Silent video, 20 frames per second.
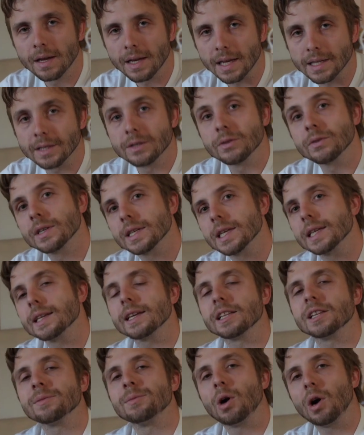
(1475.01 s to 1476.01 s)
As soon as I
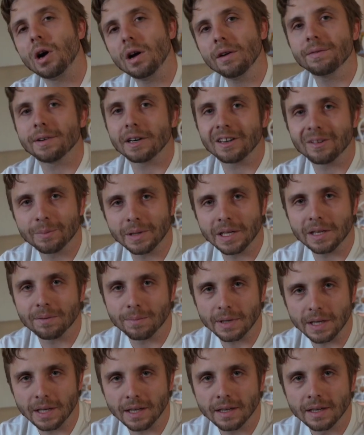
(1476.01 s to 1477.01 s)
take them off
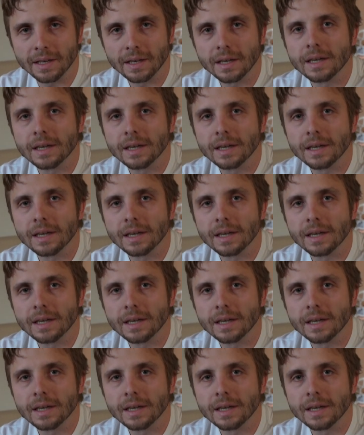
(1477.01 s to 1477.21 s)
Airbnb,